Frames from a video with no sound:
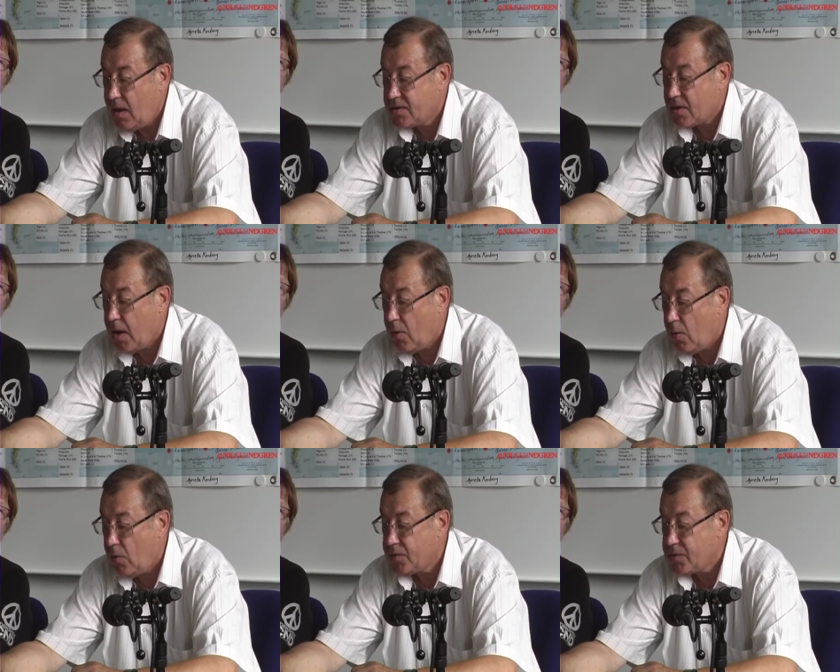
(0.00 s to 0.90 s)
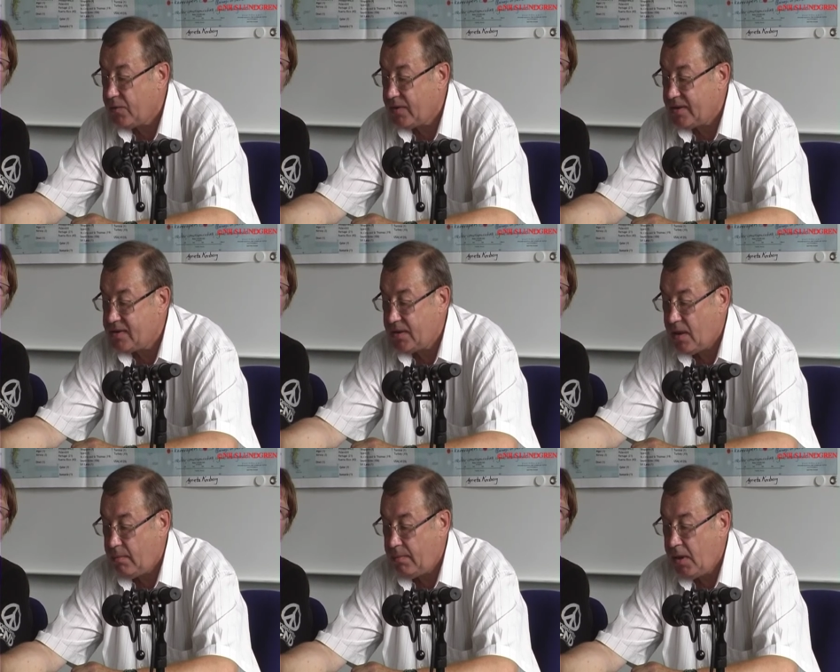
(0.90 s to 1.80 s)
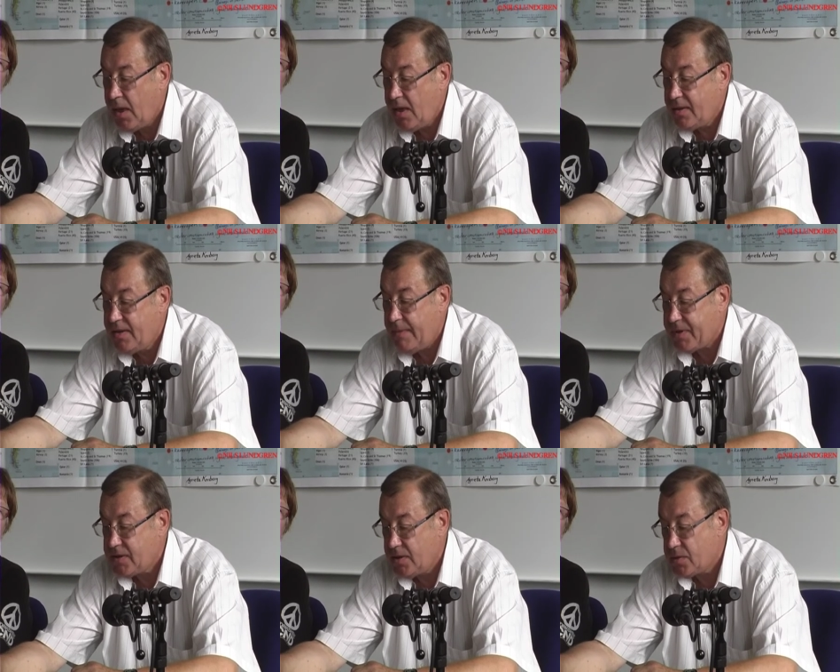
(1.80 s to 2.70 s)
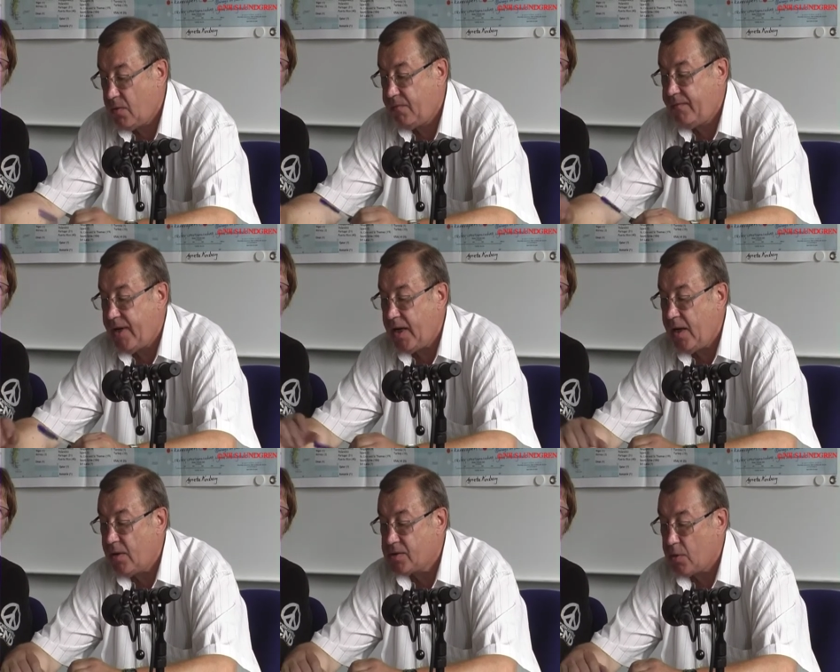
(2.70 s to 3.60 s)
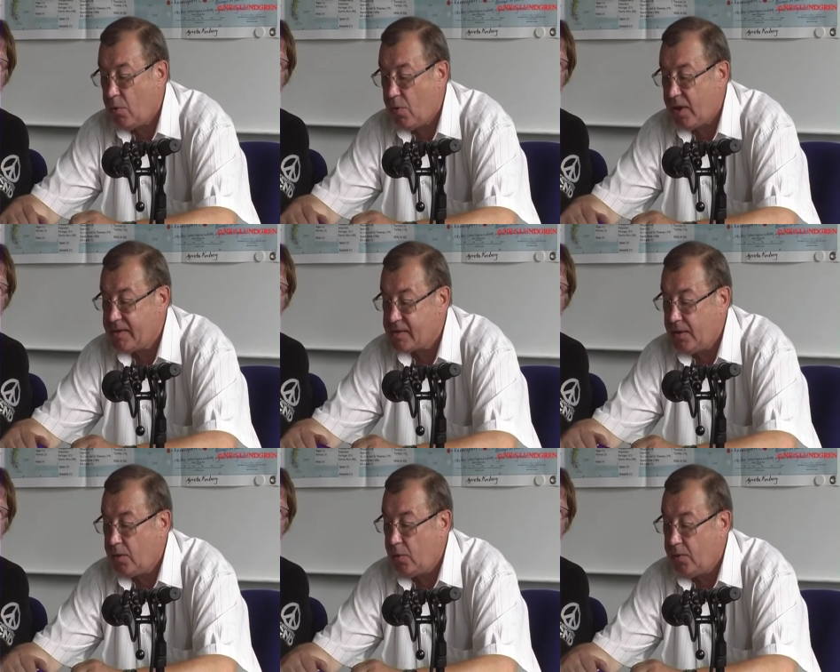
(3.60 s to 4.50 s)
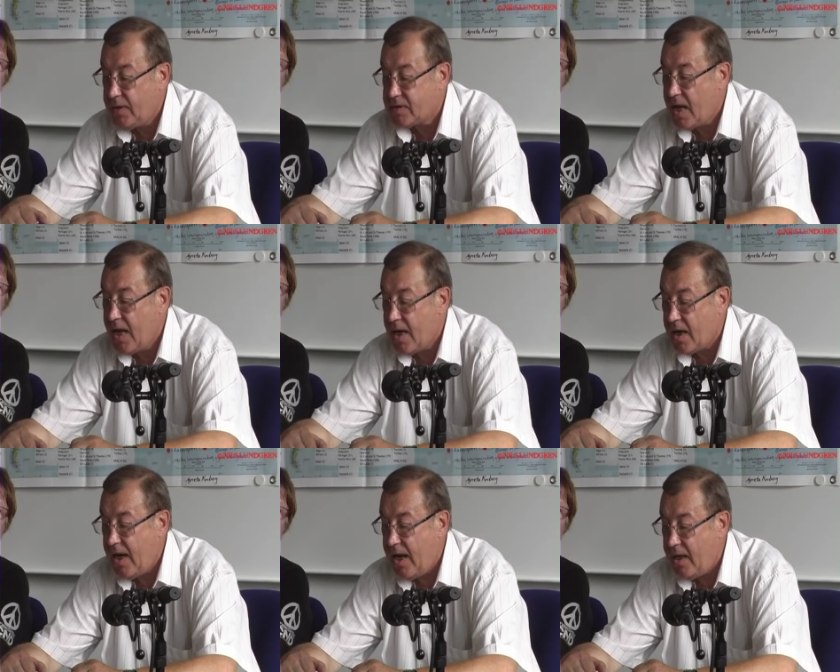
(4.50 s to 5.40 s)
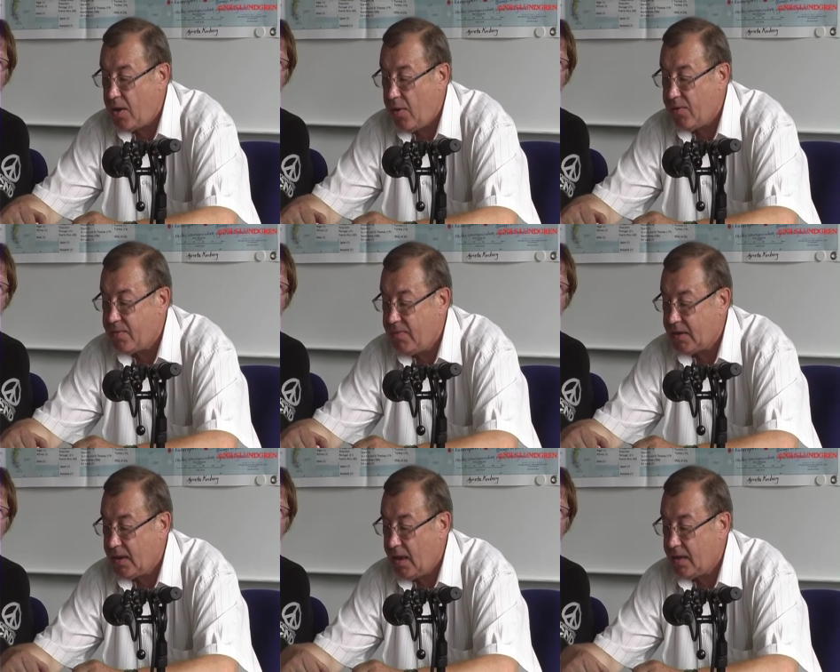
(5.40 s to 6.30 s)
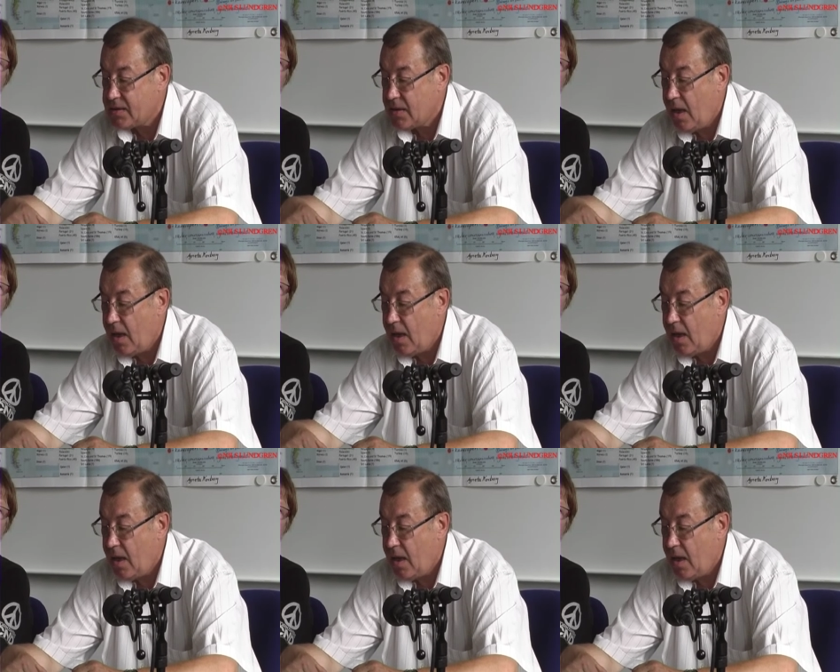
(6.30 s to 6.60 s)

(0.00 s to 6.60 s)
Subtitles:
There are also considerable deposits of various ores, including rare earth metals.